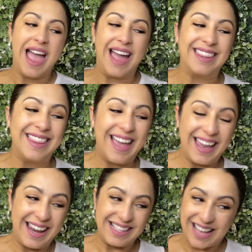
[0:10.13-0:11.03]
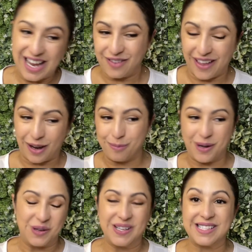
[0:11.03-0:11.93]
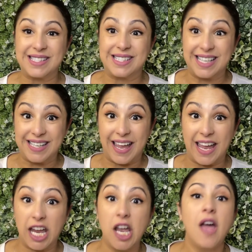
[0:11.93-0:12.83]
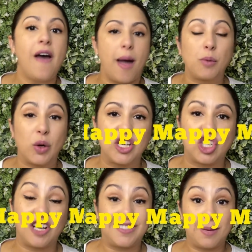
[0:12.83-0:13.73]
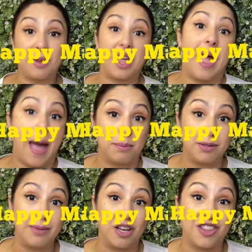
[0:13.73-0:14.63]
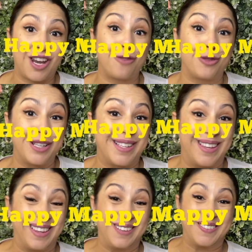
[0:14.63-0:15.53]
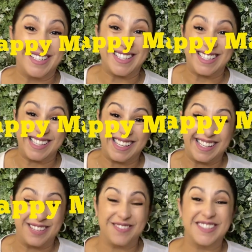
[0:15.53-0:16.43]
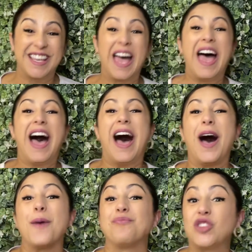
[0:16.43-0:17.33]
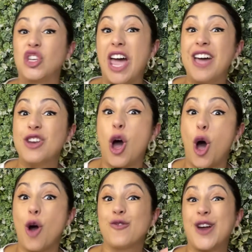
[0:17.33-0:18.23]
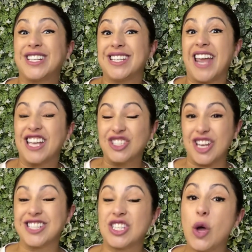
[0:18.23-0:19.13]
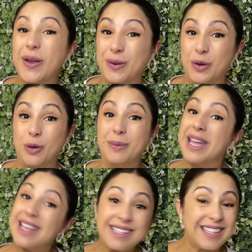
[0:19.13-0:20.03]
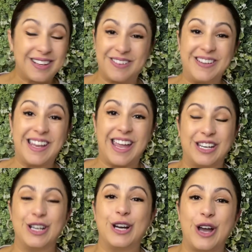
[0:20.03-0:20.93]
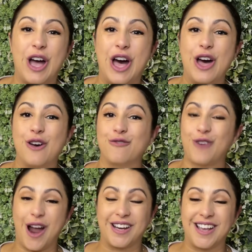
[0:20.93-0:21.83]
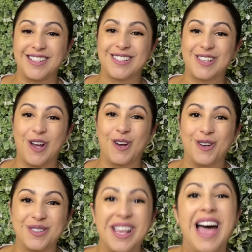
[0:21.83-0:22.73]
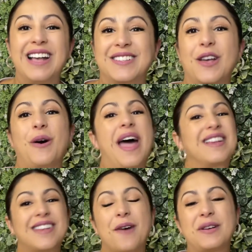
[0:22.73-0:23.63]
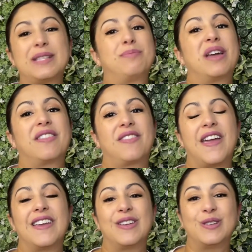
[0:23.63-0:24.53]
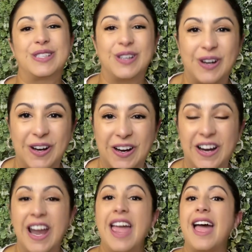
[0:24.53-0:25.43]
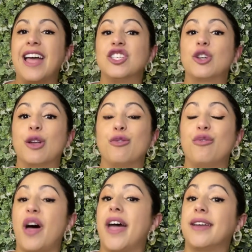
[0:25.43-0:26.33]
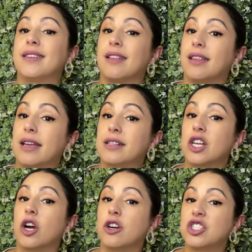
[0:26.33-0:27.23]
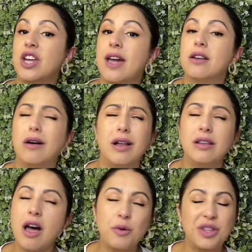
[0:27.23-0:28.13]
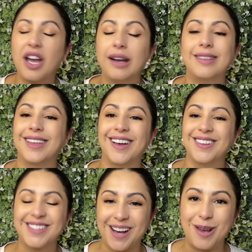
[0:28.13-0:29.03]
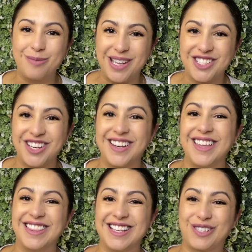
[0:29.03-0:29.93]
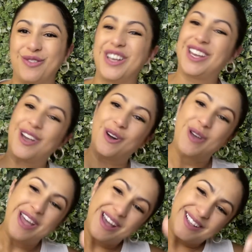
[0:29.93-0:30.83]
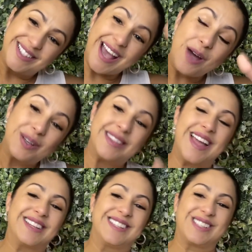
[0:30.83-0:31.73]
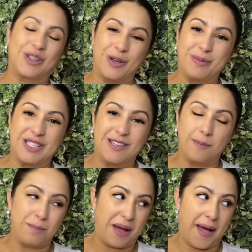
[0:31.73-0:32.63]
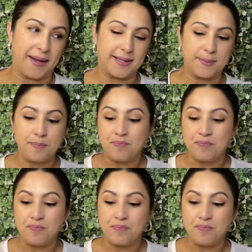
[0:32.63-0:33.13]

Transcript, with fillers: and then as kind of like a bonus today, I'm going to share some of the happy mail that I've recently received. Um, Jen over at Today in Jen's Sewing Room is the creator of Friday Sews. So as always, big thank you to her. And you can find the link to her channel along with anything else that I mentioned in this video down in that description box.